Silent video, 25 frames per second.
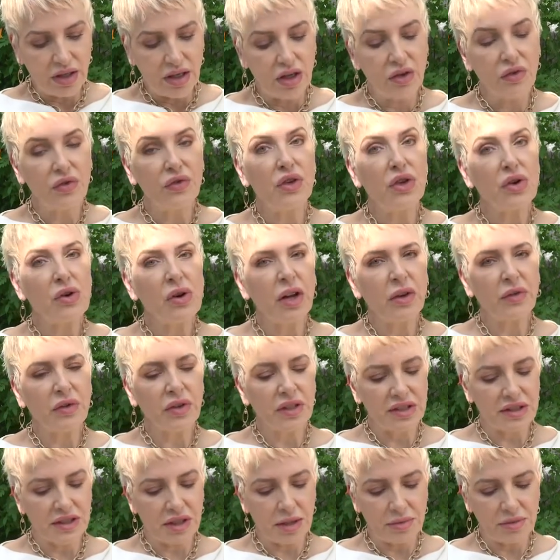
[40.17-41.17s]
If you have
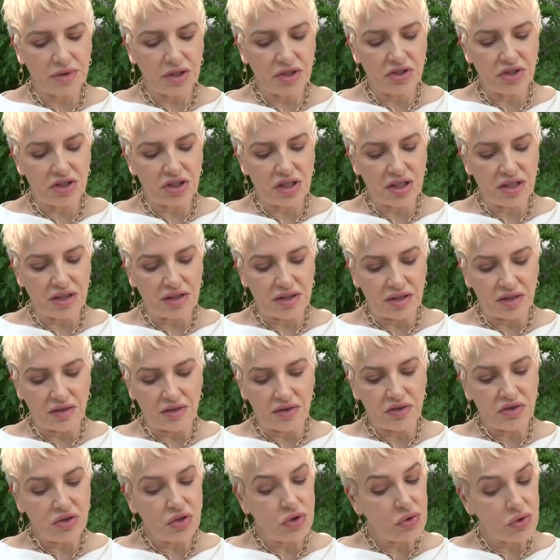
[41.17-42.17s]
accepted
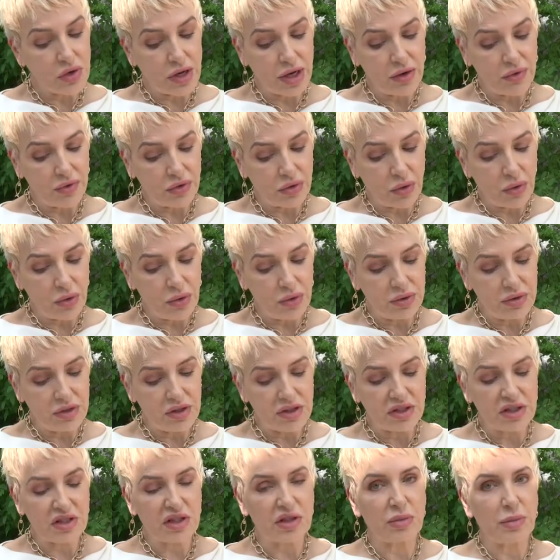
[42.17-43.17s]
Jesus, you have the
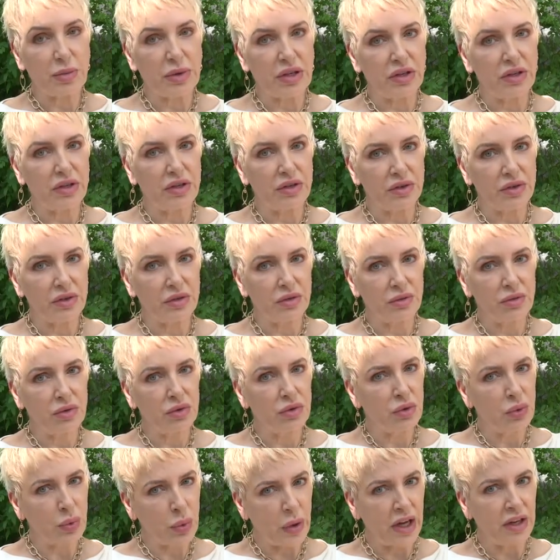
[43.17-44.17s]
Holy Spirit
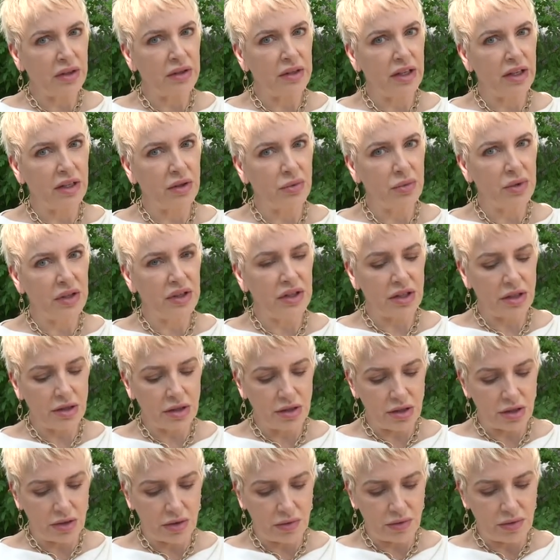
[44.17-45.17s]
dwelling
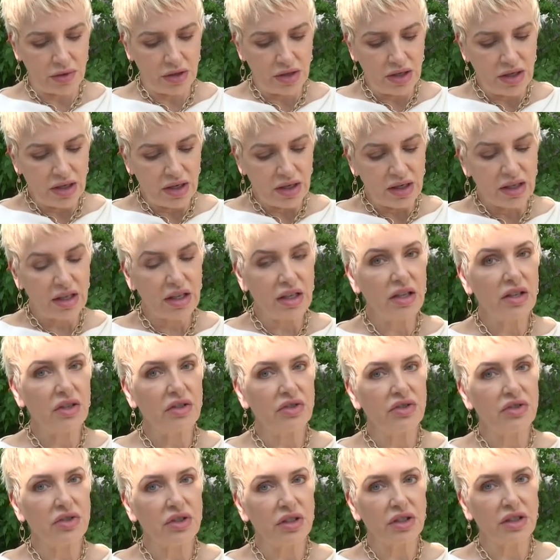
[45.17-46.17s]
within you. He
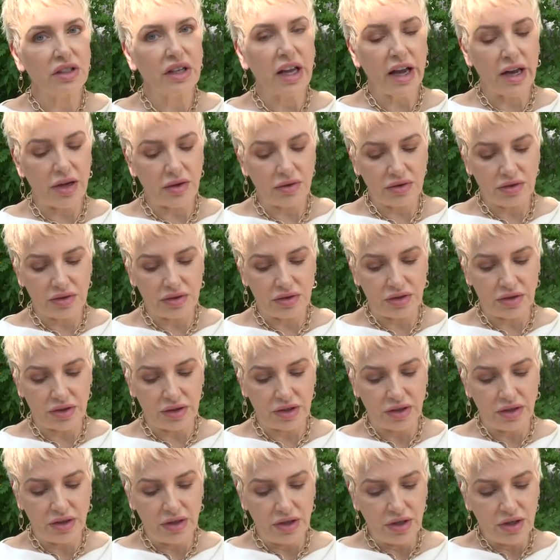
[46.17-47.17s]
is your
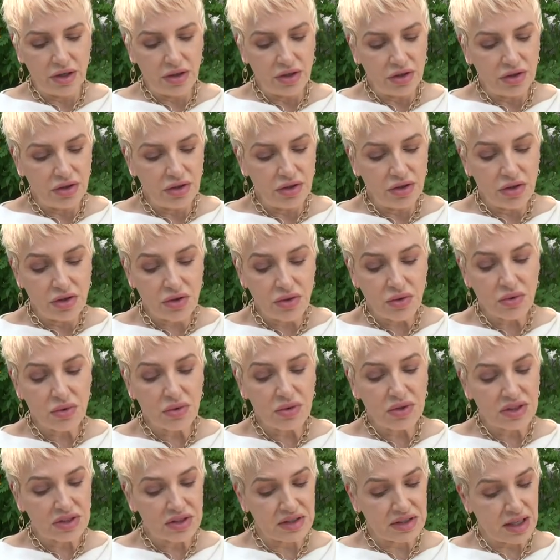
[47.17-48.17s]
counselor.
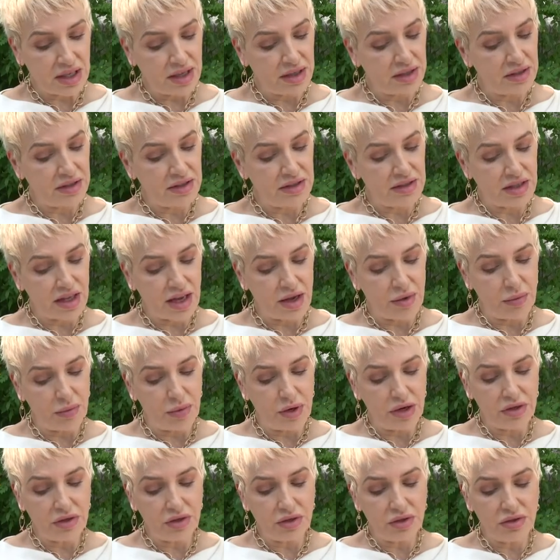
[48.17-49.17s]
You sense that
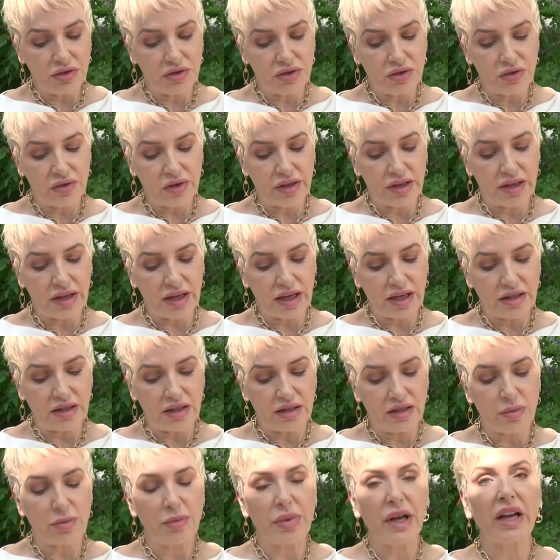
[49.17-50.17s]
what you're doing and
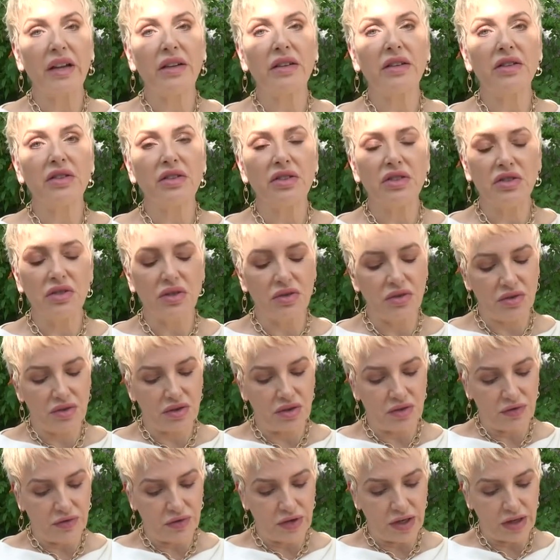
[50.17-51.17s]
the dependence you
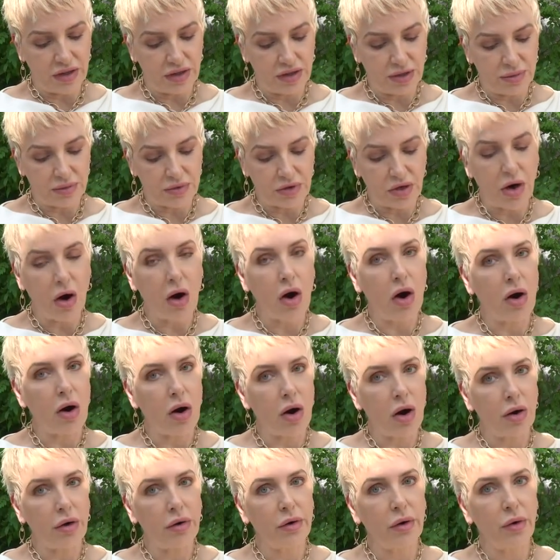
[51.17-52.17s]
developed
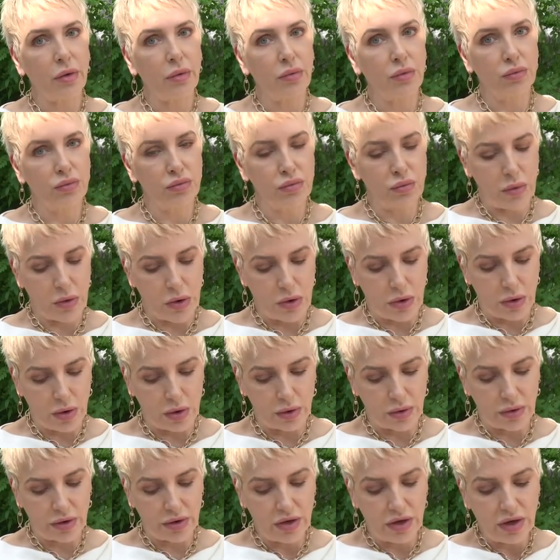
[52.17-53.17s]
are
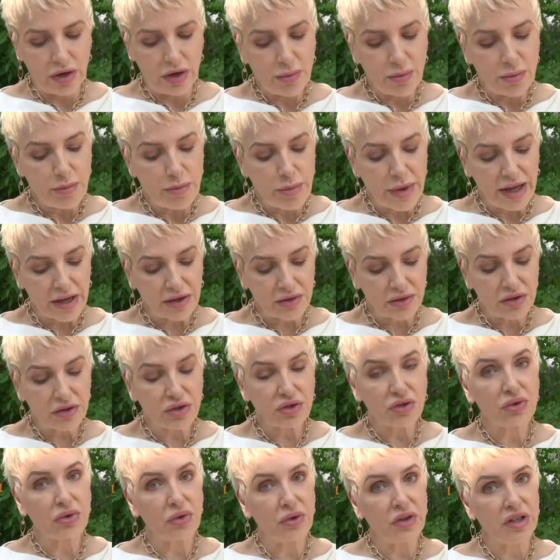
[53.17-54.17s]
wrong. Make the
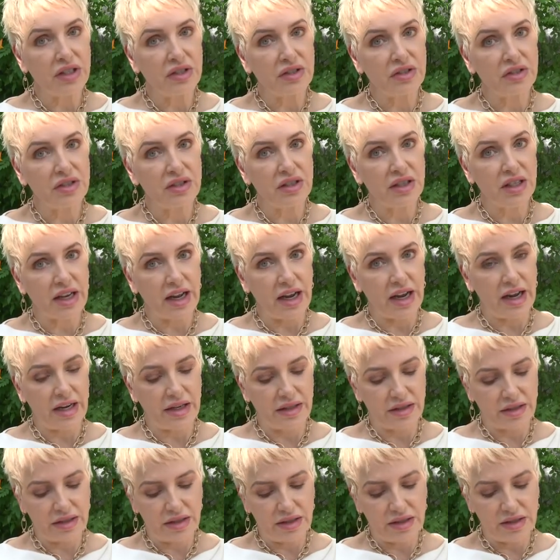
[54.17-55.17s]
choice
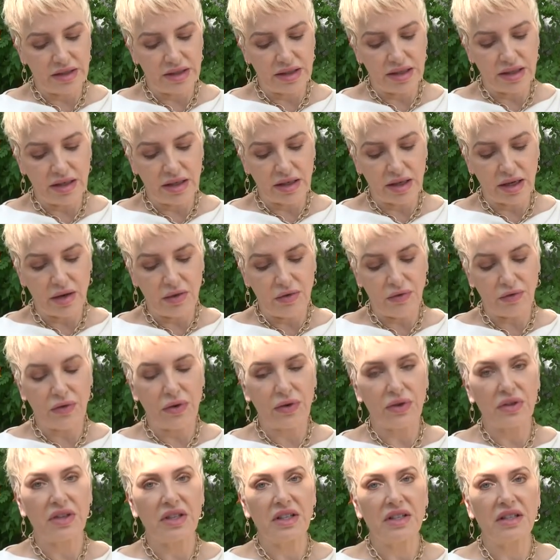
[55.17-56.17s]
today to seek help
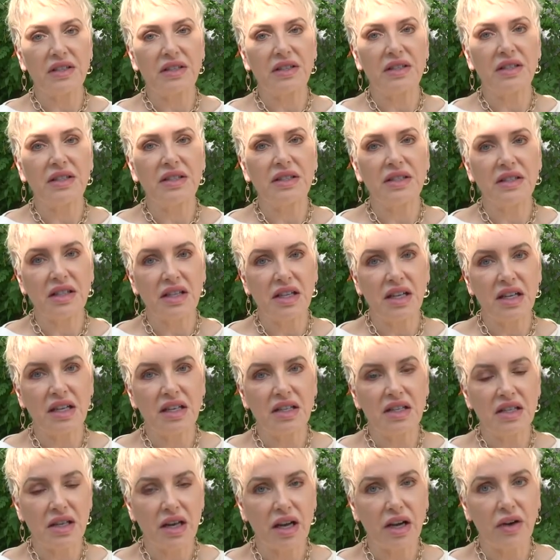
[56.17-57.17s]
for this
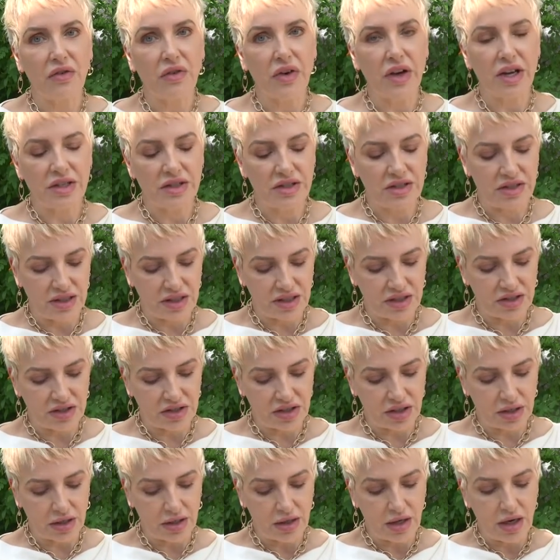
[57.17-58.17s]
disease of
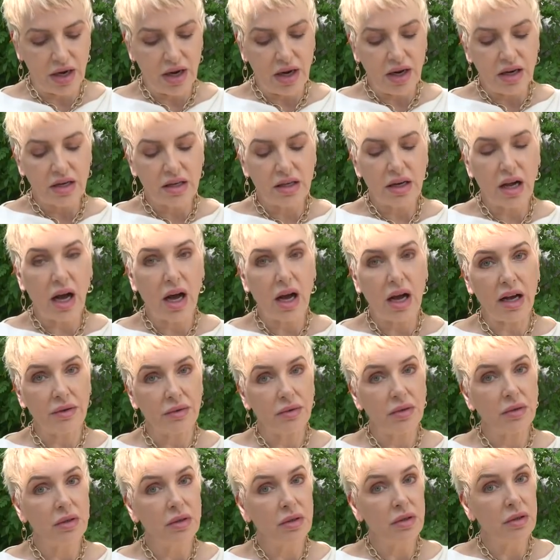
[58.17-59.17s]
addiction.
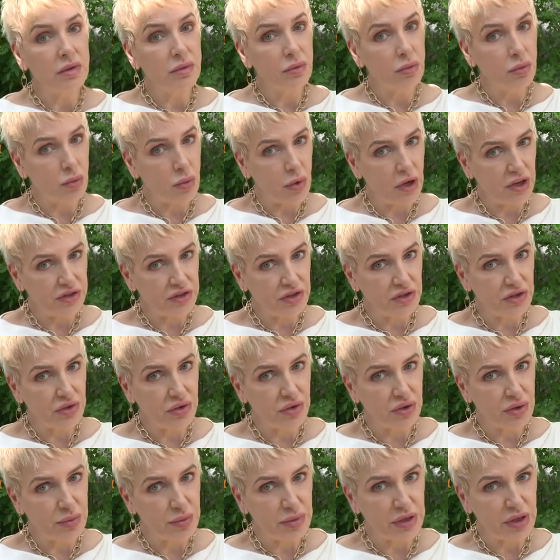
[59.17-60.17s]
God wants
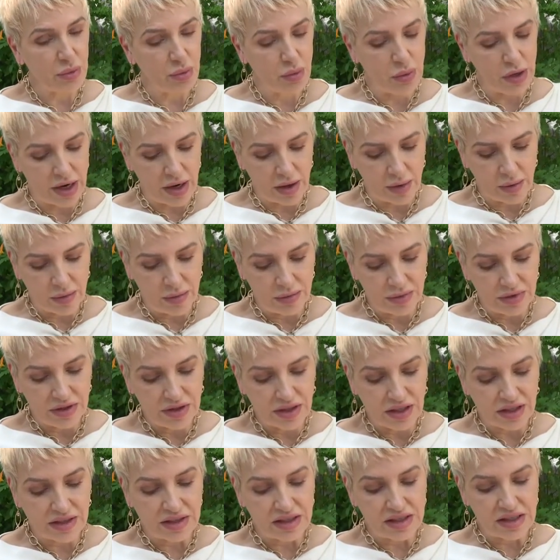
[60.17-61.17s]
you to be well.
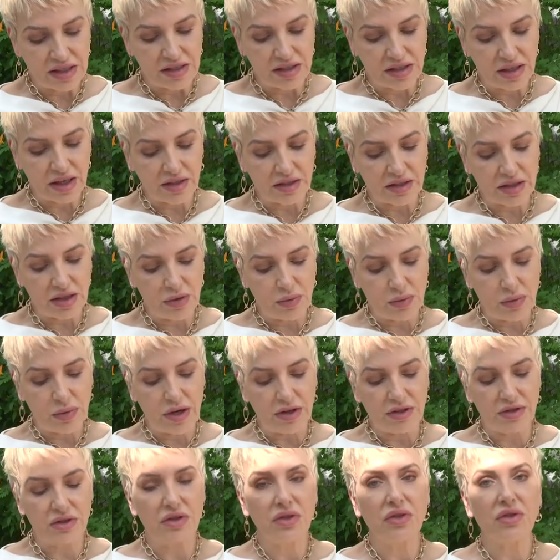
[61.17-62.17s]
Yes, He does. He
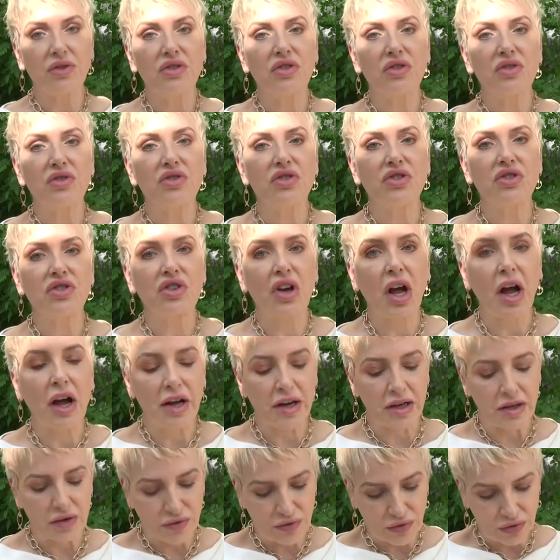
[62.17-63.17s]
wants you to
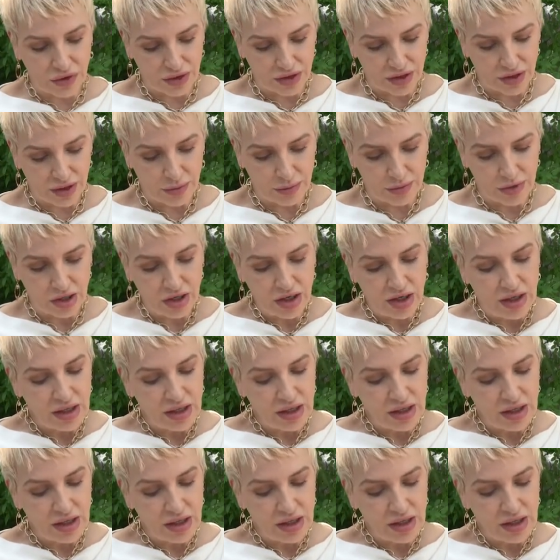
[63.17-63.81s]
shine for Him.